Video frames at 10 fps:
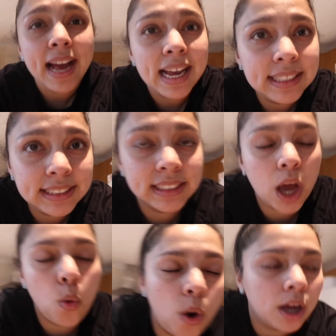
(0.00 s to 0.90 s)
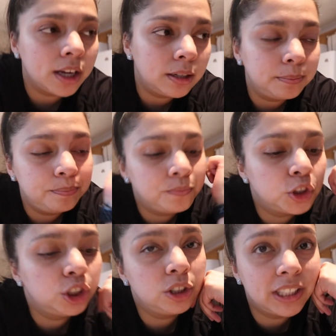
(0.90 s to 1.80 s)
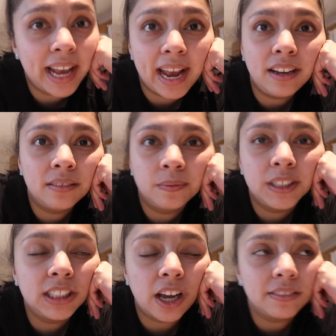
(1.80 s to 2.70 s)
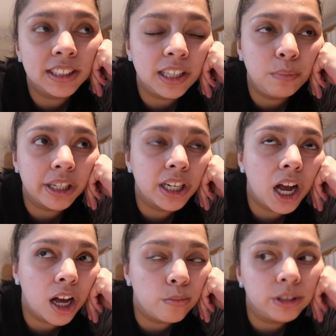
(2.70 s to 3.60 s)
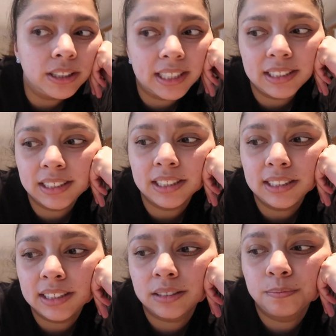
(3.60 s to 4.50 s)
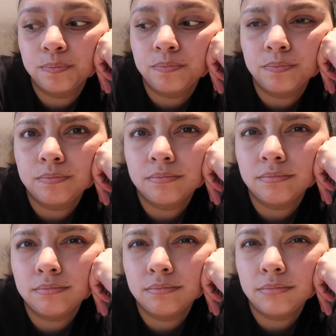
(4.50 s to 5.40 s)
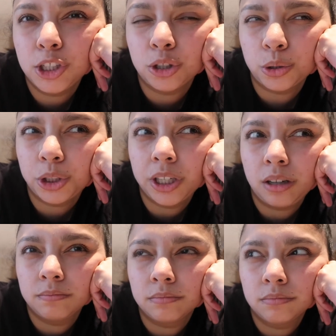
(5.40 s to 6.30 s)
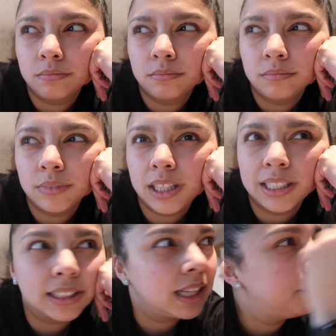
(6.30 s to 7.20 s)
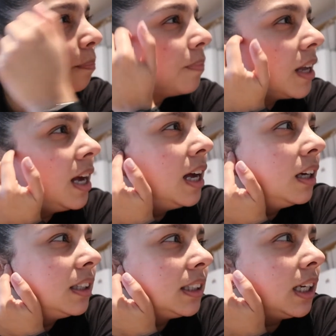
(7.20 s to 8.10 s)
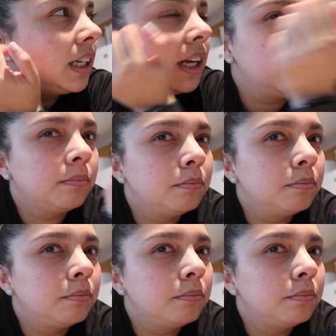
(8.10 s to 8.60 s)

guys, welcome to today. It's obviously been a couple of days since the grocery haul. Yes. The last clip. Sunday,